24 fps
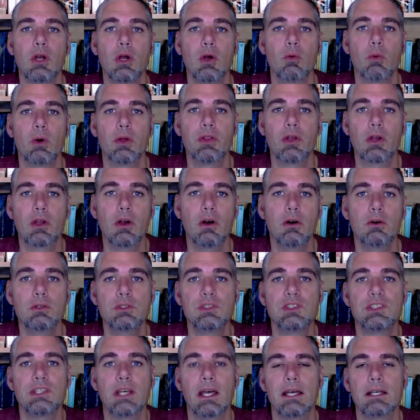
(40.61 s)
what the code
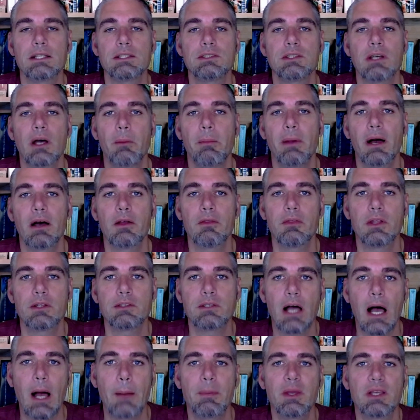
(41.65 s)
says about the
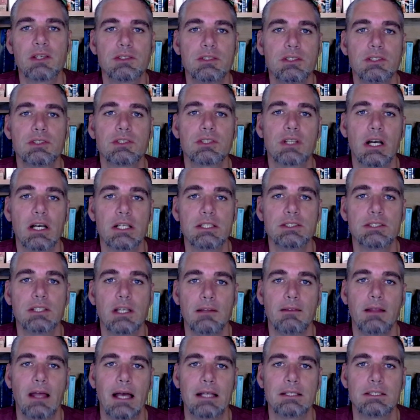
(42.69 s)
topics discussed
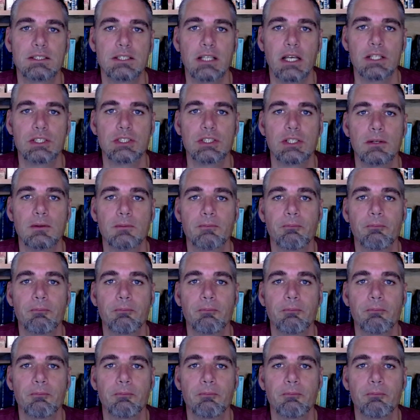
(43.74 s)
in that session.